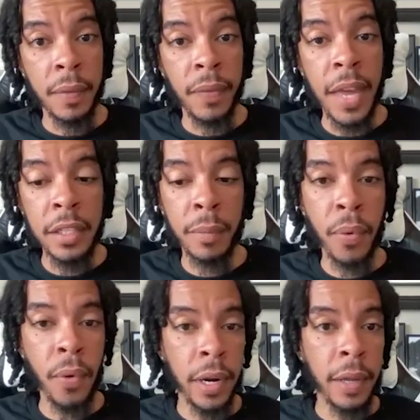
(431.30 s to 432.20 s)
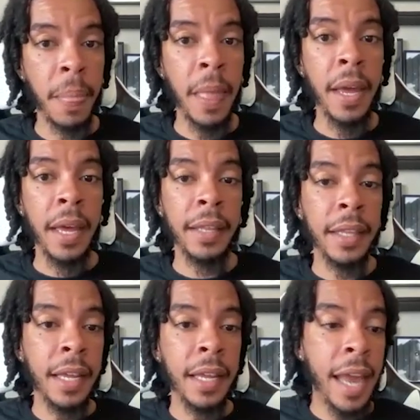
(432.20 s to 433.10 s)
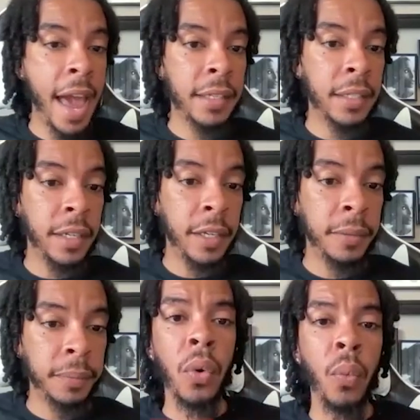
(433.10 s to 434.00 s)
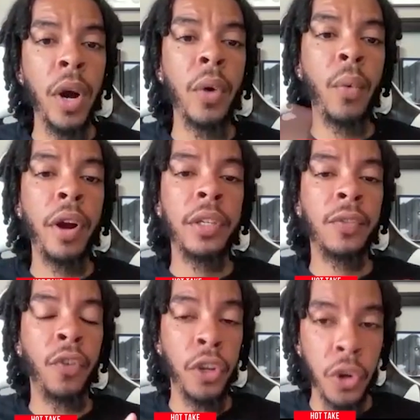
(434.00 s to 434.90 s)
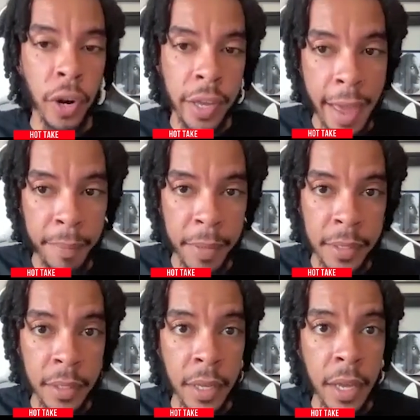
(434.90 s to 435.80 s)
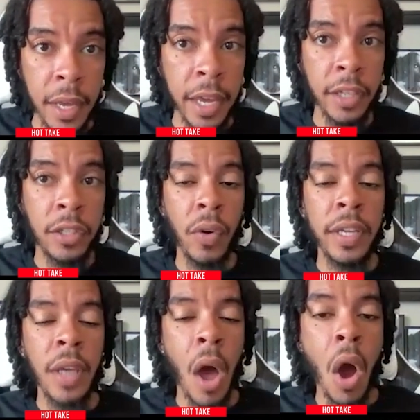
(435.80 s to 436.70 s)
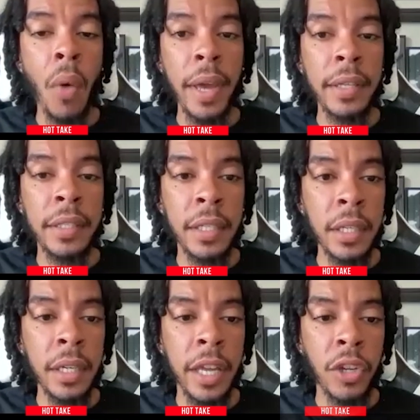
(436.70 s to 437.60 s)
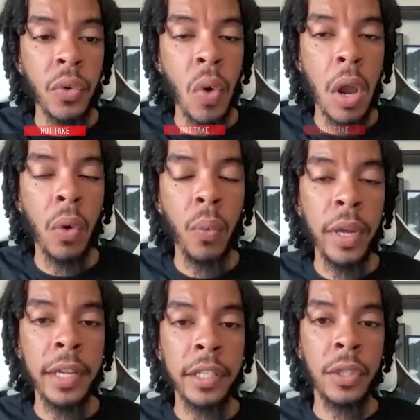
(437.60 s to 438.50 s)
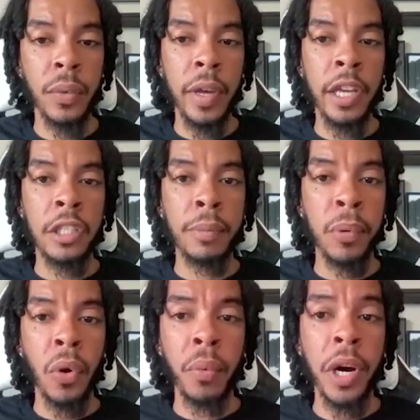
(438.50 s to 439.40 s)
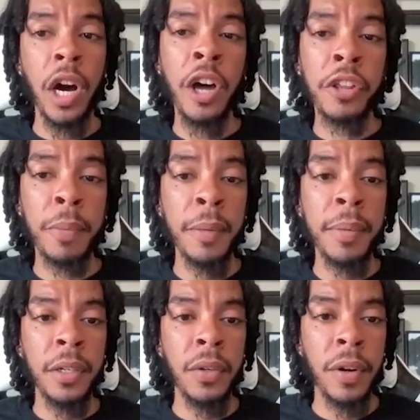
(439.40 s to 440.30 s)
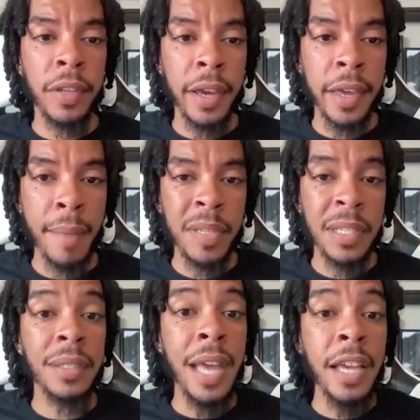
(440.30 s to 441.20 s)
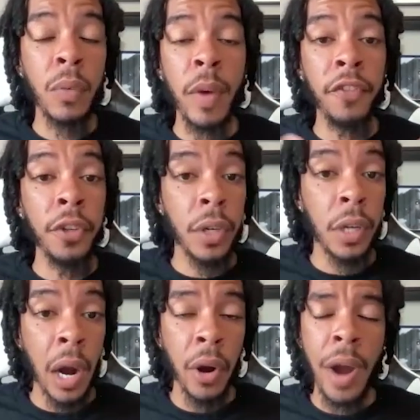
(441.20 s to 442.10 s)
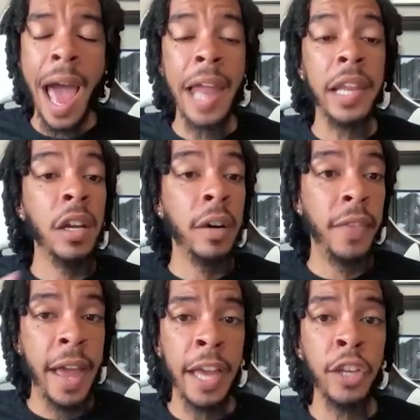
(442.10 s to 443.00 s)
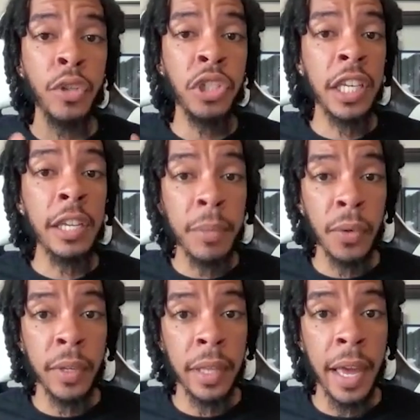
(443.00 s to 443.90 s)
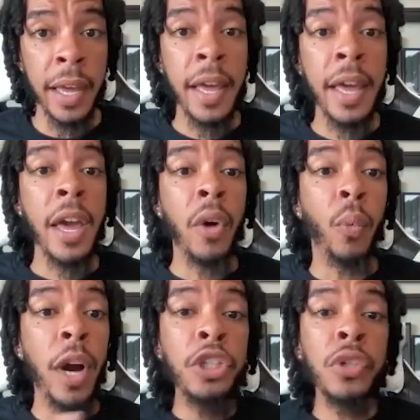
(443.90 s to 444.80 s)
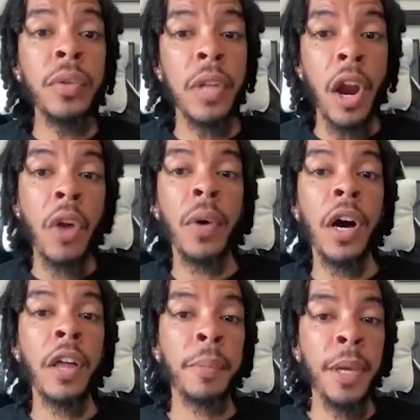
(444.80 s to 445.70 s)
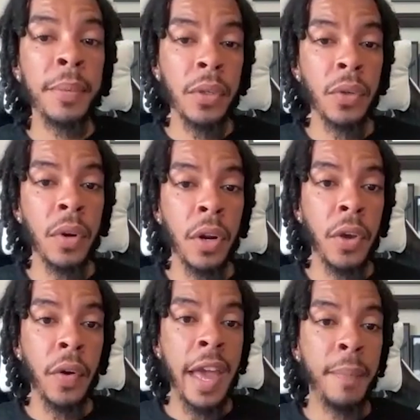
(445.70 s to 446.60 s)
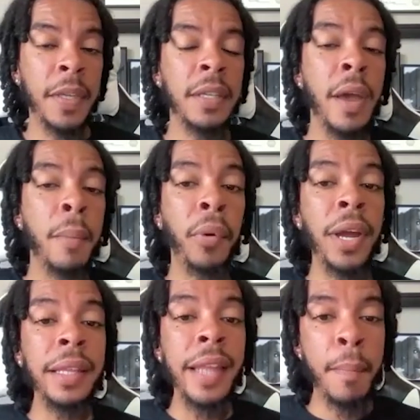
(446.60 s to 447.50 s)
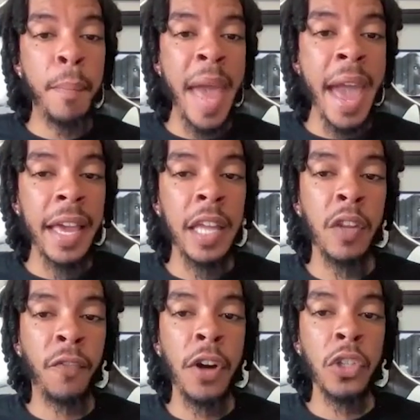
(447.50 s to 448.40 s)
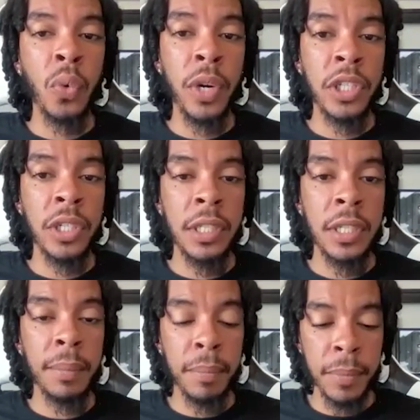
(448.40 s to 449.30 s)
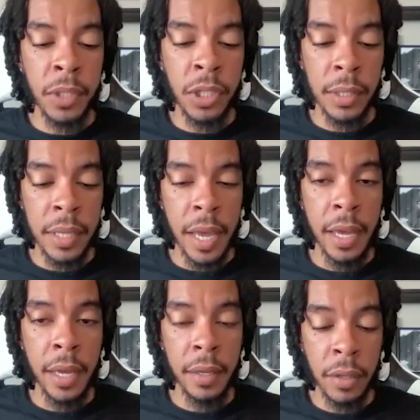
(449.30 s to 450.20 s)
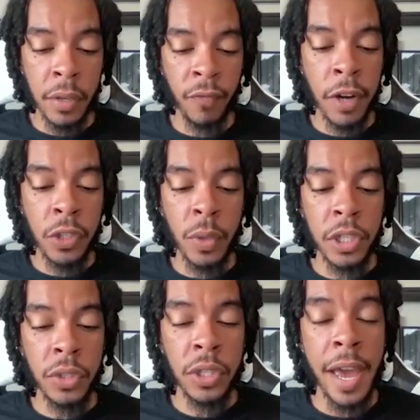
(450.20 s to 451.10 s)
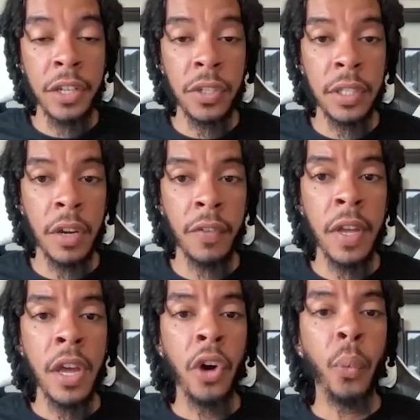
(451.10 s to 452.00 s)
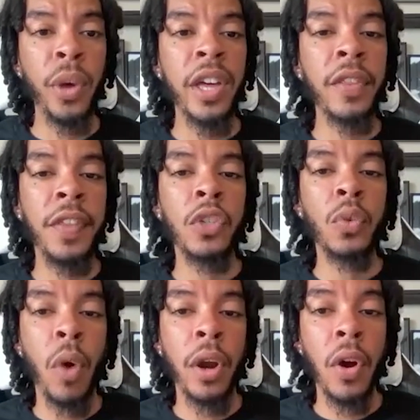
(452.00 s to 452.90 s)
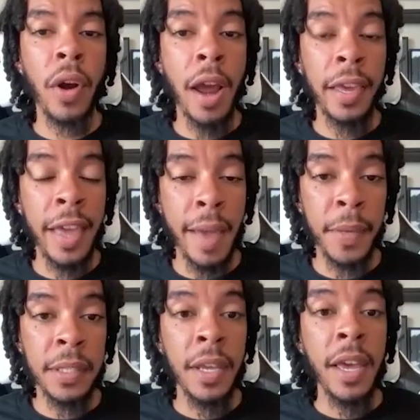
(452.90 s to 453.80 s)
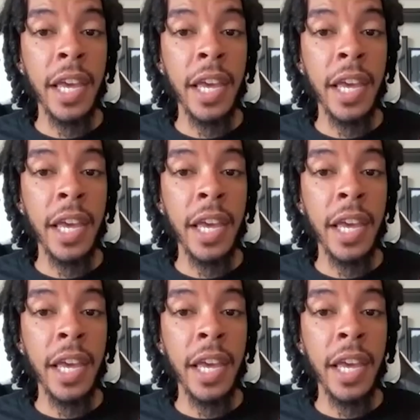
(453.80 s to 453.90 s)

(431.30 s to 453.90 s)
That's important. And then lastly, what works for your campus? And so it's always good that you all are willing to explore what other people are doing on their campuses. That's a way for you to learn. I love that. And you should keep doing that. Once you learn what other people are doing on your campus, bring that back. And the first question should say, the first question you should ask yourself, will this work on our campus?